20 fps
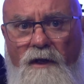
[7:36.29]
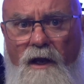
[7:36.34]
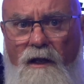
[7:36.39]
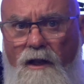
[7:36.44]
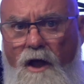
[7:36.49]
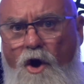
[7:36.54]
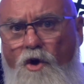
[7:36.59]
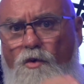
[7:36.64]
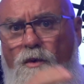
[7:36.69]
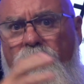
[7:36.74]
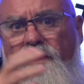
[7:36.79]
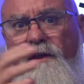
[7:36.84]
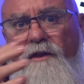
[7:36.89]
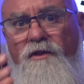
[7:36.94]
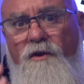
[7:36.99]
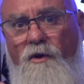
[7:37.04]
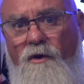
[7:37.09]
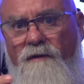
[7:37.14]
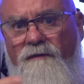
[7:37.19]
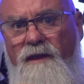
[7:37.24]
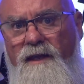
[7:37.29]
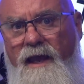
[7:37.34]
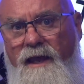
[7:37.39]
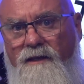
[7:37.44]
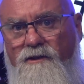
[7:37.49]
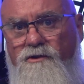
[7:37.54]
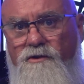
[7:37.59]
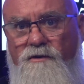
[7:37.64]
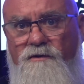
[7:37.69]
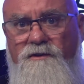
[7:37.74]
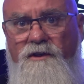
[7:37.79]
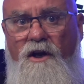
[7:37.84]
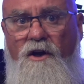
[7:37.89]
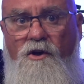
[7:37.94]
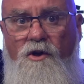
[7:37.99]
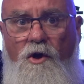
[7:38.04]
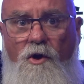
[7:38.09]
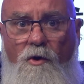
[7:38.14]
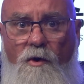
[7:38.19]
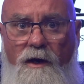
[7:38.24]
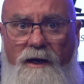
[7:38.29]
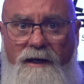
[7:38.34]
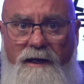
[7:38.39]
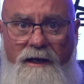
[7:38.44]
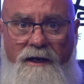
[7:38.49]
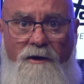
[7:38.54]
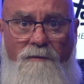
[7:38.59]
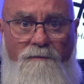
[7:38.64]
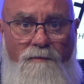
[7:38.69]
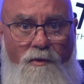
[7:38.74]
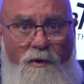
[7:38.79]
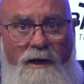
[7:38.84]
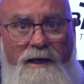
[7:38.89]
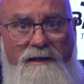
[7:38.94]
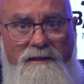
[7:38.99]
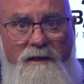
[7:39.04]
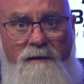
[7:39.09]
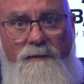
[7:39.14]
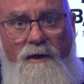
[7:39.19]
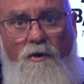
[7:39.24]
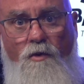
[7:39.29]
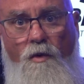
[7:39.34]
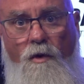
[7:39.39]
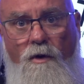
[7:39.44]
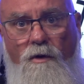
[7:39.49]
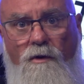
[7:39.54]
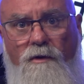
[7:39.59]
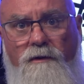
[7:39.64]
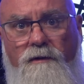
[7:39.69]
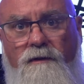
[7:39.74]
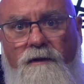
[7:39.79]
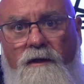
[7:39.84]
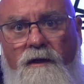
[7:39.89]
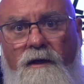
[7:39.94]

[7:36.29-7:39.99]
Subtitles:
along with a third of the angels, occurring in a pre Adamic world.